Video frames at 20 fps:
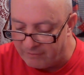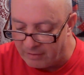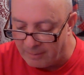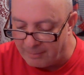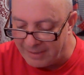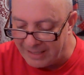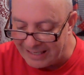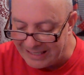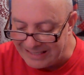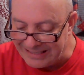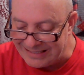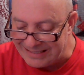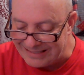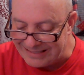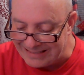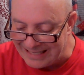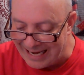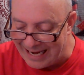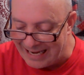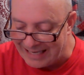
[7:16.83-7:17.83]
from
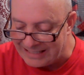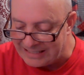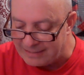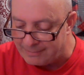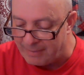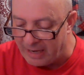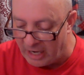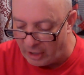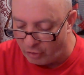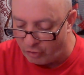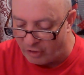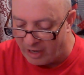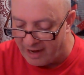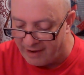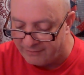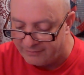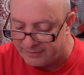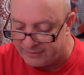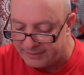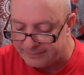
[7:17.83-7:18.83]
inside some
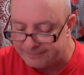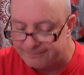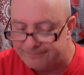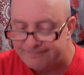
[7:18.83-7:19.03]
aircraft.